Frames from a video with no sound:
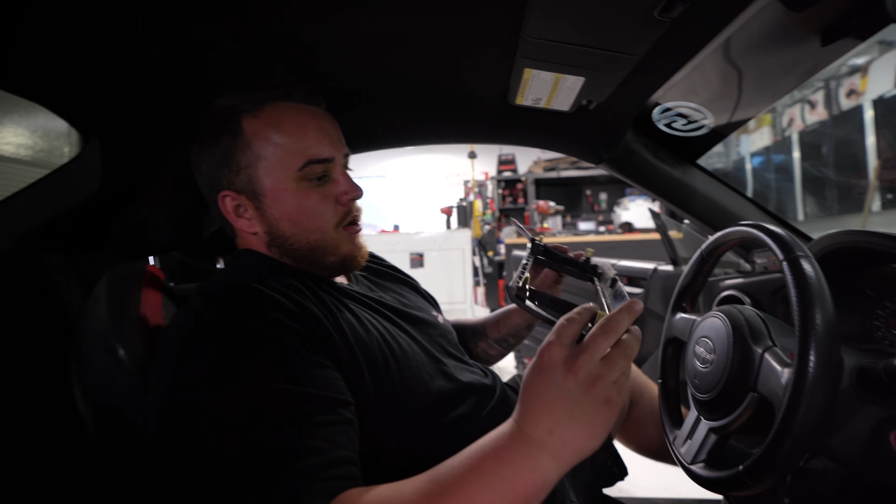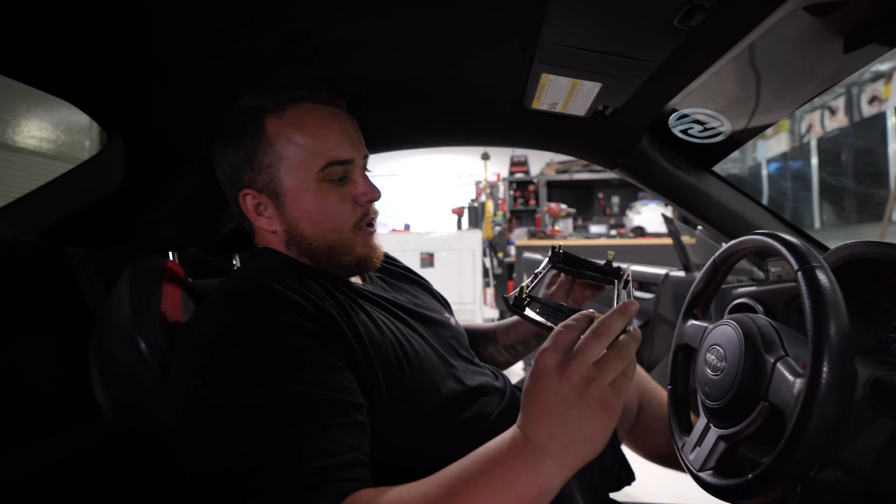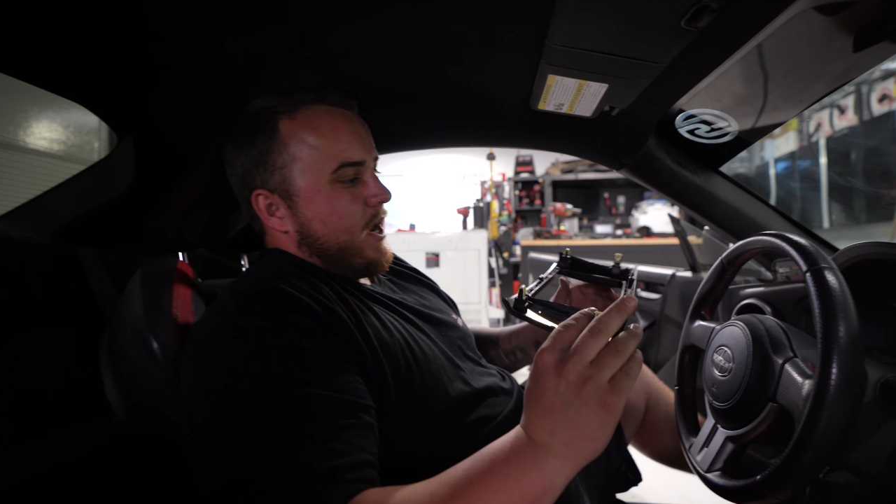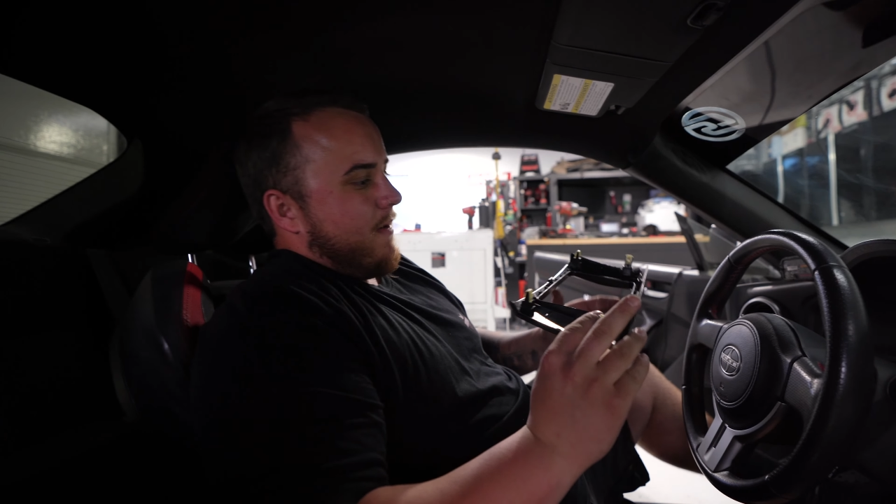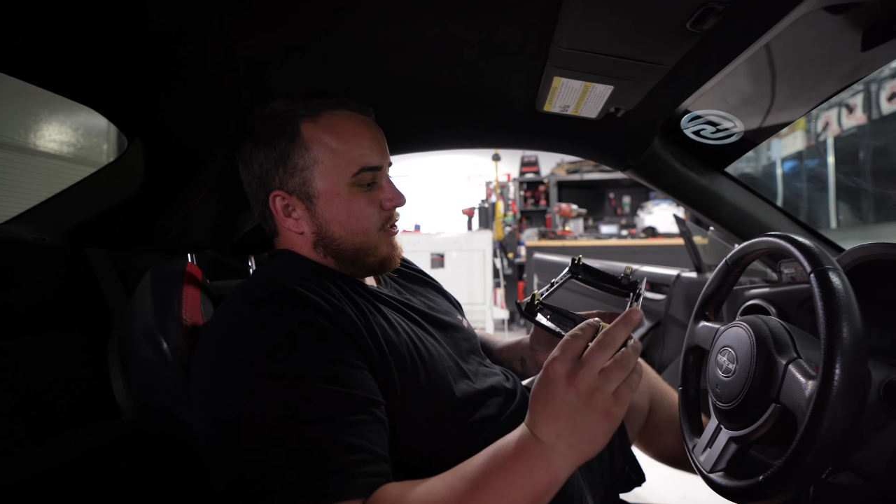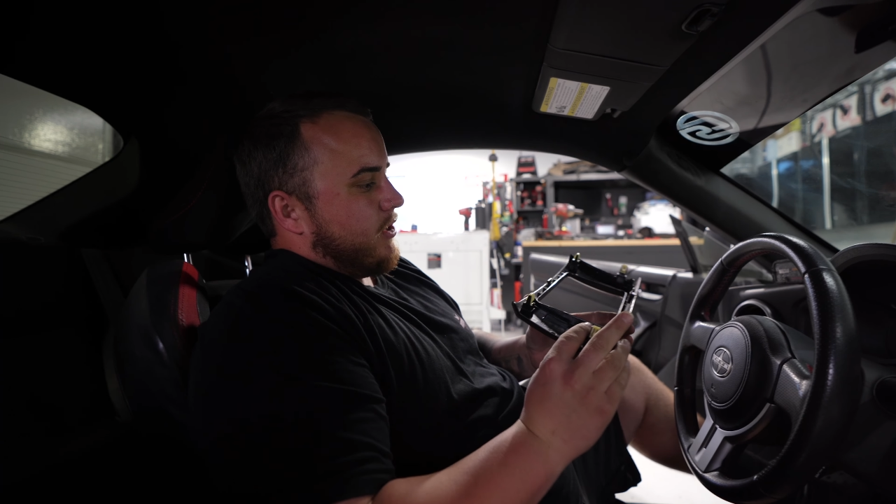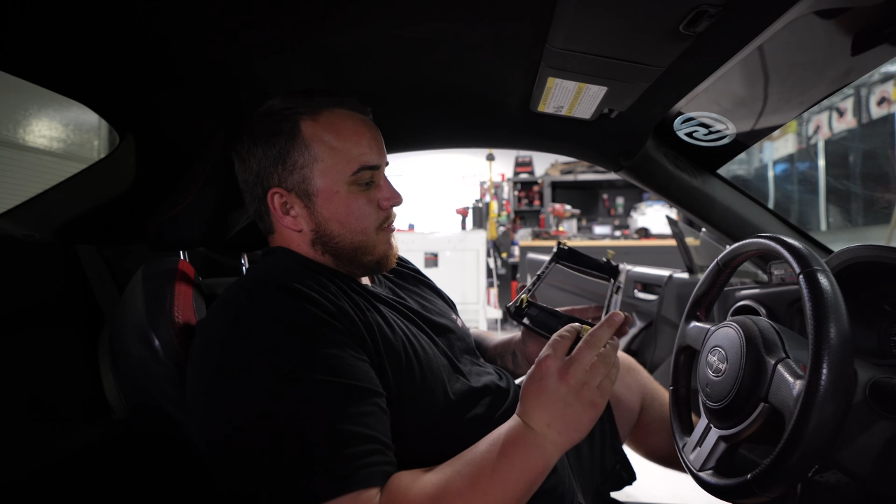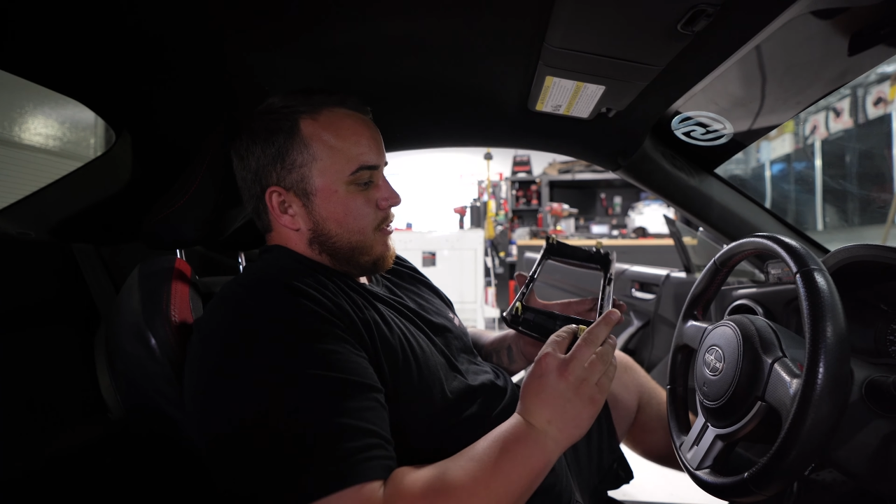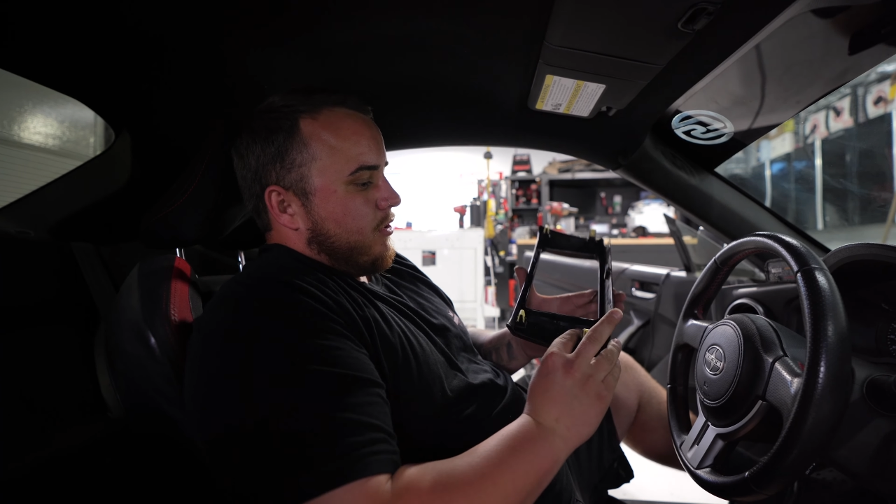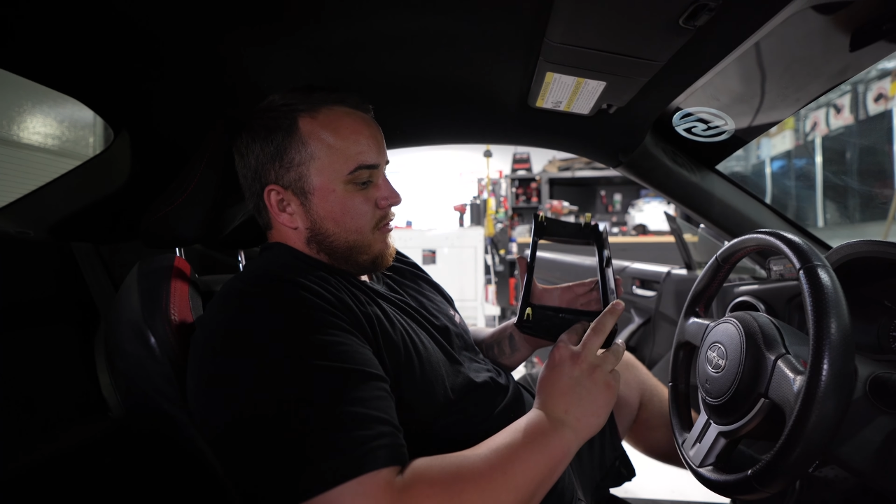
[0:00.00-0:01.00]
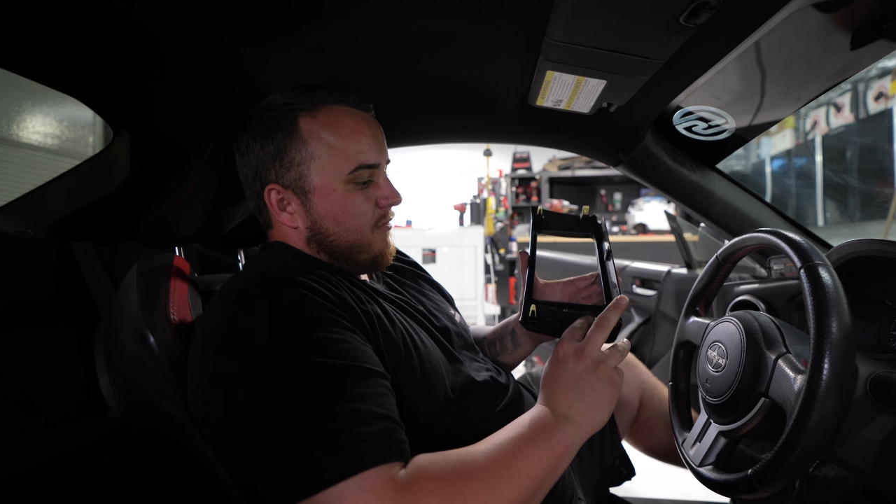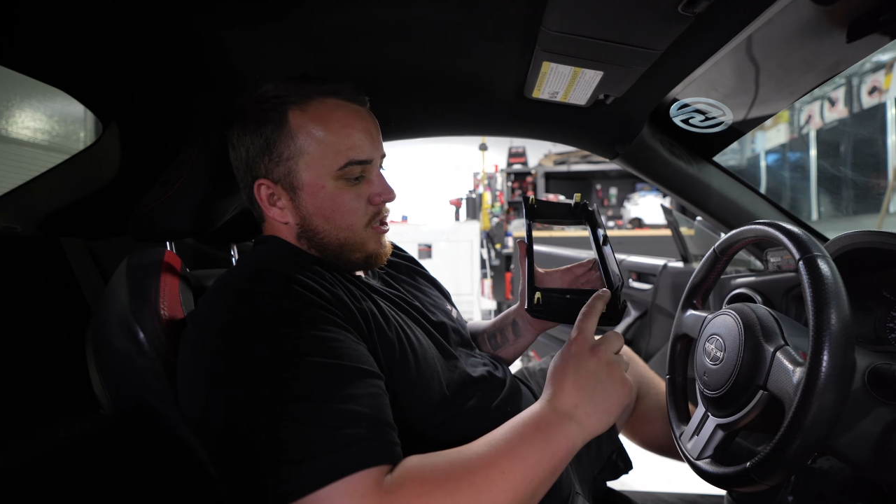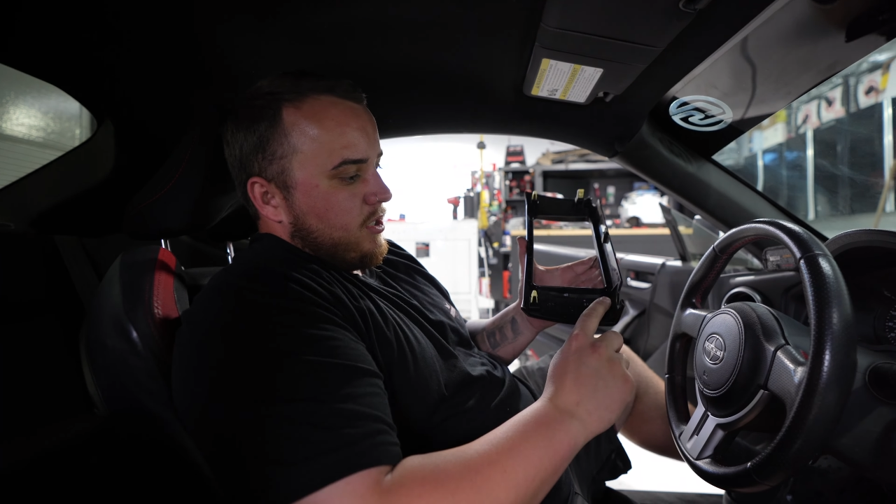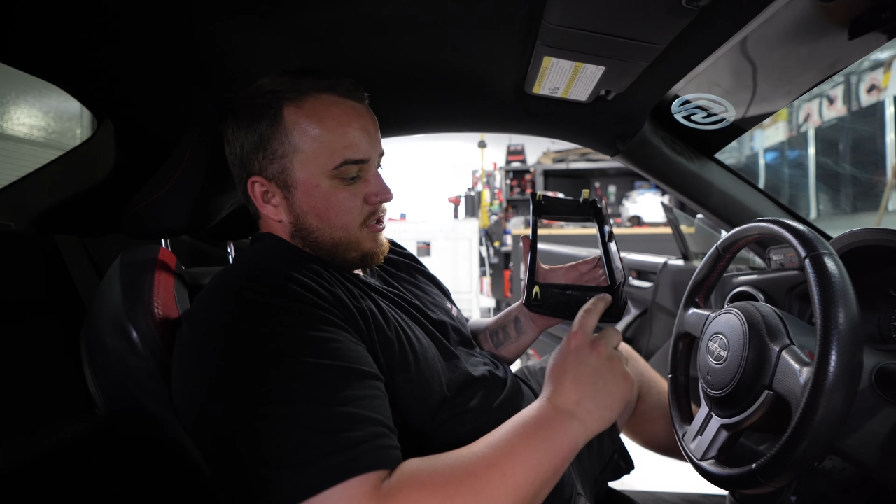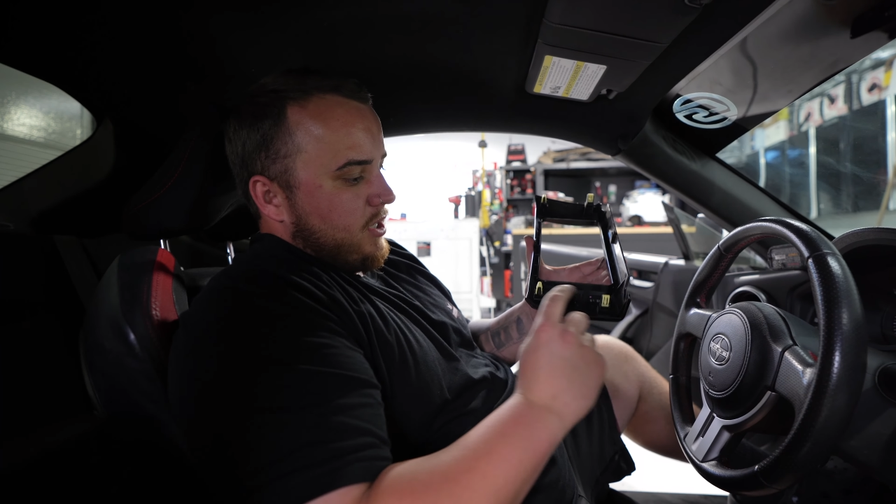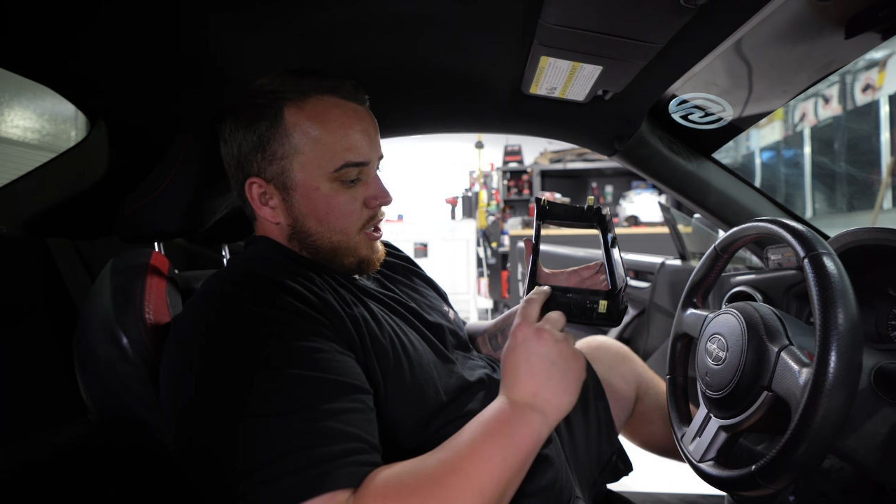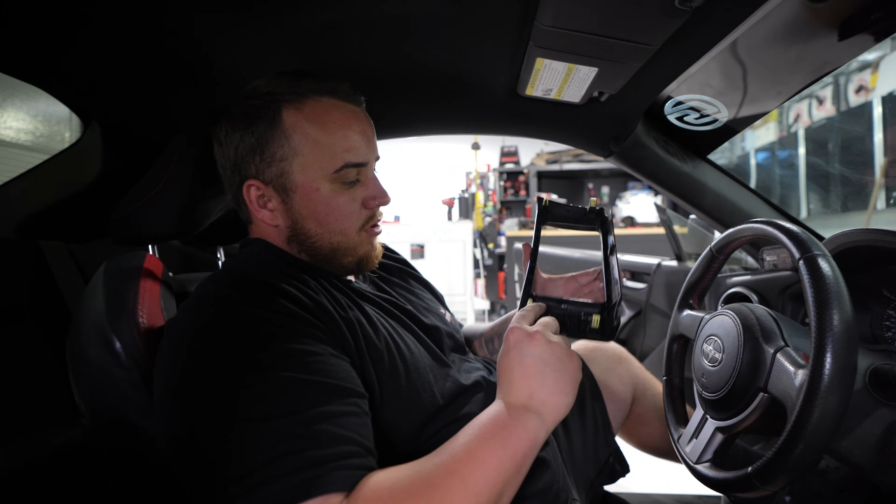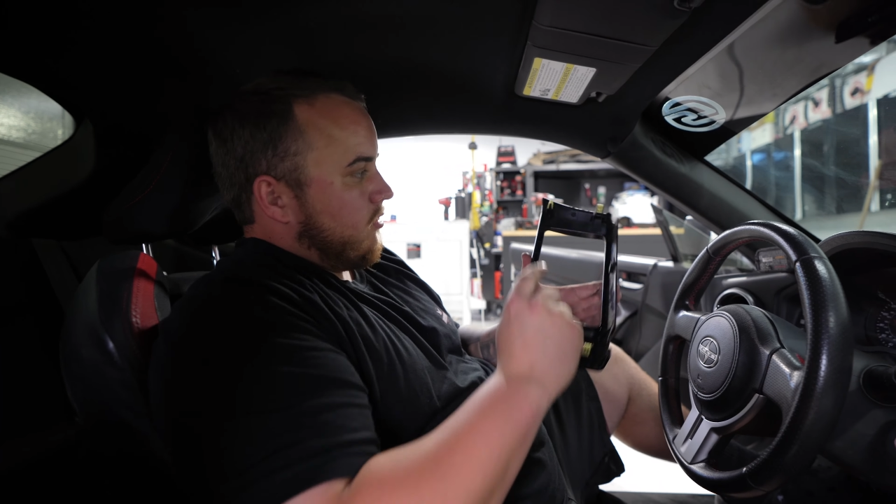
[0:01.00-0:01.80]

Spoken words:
We have to remove these yellow